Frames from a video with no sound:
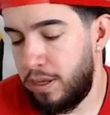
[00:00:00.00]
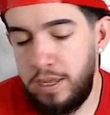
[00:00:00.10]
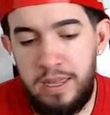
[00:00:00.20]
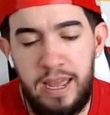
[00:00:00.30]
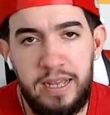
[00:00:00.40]

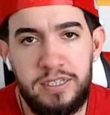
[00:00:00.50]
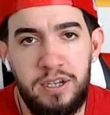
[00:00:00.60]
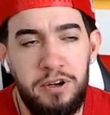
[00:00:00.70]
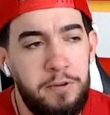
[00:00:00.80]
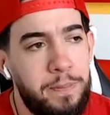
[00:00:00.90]
Yeah,
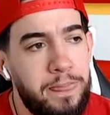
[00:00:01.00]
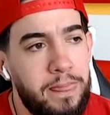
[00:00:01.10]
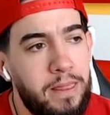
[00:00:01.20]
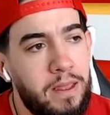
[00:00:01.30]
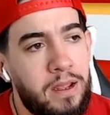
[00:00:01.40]
so
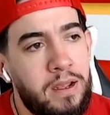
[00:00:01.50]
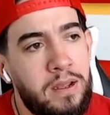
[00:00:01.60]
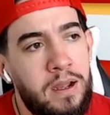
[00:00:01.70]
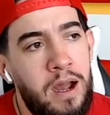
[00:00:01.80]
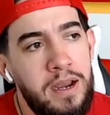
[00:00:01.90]

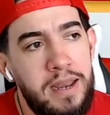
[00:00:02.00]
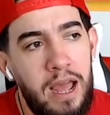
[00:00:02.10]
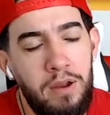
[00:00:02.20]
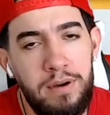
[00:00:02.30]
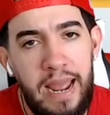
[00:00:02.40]
cut
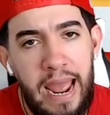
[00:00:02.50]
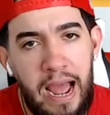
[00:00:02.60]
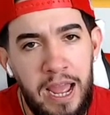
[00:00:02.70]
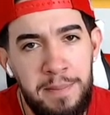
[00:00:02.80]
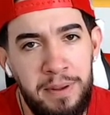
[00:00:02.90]
down day,
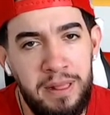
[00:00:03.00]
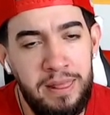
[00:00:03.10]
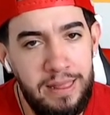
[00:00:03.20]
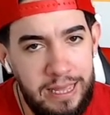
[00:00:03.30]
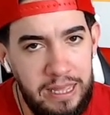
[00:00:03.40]
I
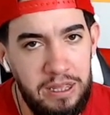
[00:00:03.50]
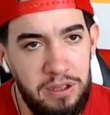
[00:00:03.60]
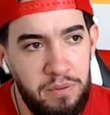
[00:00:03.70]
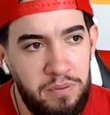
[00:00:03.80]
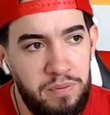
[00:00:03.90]

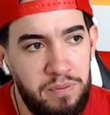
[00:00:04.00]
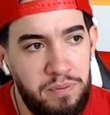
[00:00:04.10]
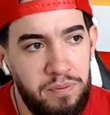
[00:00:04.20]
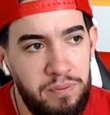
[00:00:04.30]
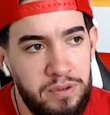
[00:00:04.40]
believe,
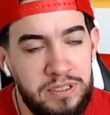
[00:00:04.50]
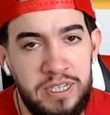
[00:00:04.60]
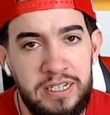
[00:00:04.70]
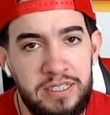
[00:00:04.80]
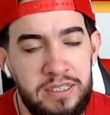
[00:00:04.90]

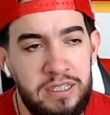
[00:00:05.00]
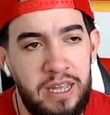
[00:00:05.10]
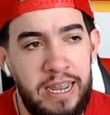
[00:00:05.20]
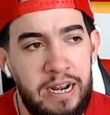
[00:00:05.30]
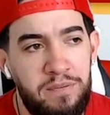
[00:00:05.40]
since the
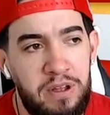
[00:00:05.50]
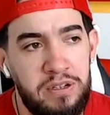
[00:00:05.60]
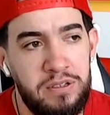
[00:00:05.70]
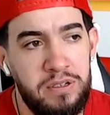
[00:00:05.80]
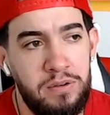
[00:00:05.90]

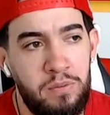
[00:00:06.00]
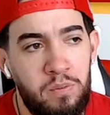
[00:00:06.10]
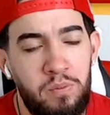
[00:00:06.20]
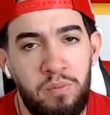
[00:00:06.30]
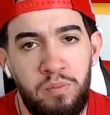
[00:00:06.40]
NFL
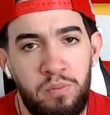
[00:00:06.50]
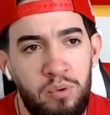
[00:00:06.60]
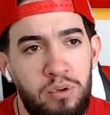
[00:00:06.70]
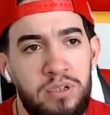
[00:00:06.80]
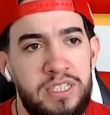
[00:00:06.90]

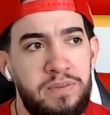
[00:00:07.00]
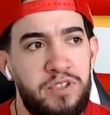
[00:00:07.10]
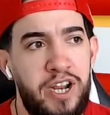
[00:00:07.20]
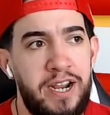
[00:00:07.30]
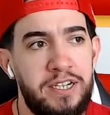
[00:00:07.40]
rules have
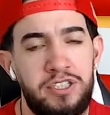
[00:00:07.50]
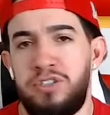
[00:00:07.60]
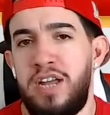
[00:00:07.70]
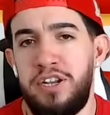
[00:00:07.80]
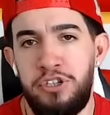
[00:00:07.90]
changed, there's
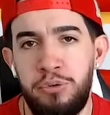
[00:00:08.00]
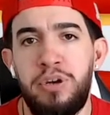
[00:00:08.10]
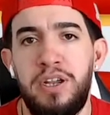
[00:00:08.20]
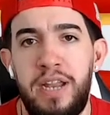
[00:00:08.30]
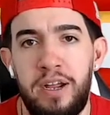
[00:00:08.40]
not 2
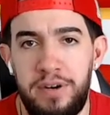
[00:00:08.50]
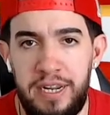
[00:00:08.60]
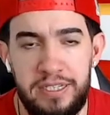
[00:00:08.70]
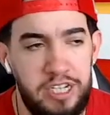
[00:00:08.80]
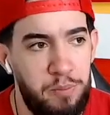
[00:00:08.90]
cut down
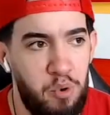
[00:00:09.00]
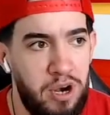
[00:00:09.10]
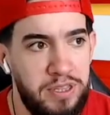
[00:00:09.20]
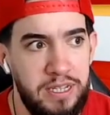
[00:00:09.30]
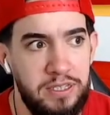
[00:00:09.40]
days anymore. I
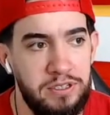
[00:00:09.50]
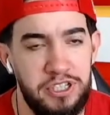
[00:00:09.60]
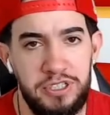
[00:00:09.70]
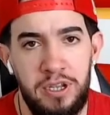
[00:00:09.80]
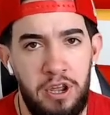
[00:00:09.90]
think there's
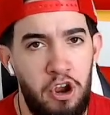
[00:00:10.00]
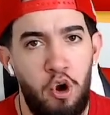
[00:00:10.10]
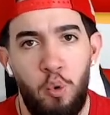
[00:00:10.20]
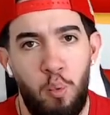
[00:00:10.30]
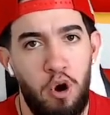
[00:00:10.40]
just
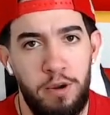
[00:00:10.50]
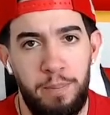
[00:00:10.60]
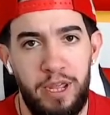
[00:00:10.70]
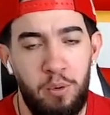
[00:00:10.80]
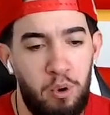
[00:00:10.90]
one
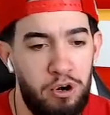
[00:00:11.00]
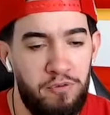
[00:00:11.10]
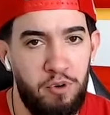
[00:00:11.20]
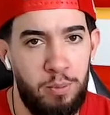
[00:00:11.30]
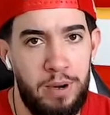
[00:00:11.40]
big one
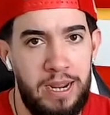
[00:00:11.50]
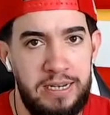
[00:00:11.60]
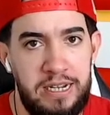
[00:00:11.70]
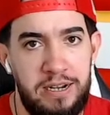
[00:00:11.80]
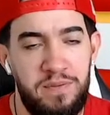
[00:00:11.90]
from
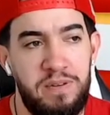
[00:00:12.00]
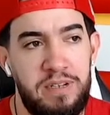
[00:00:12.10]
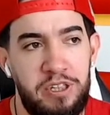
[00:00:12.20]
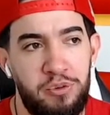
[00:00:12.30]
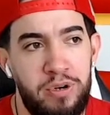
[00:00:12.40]
90 to
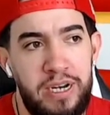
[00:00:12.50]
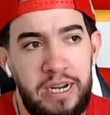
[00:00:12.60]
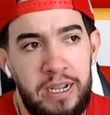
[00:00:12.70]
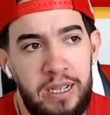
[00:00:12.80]
53.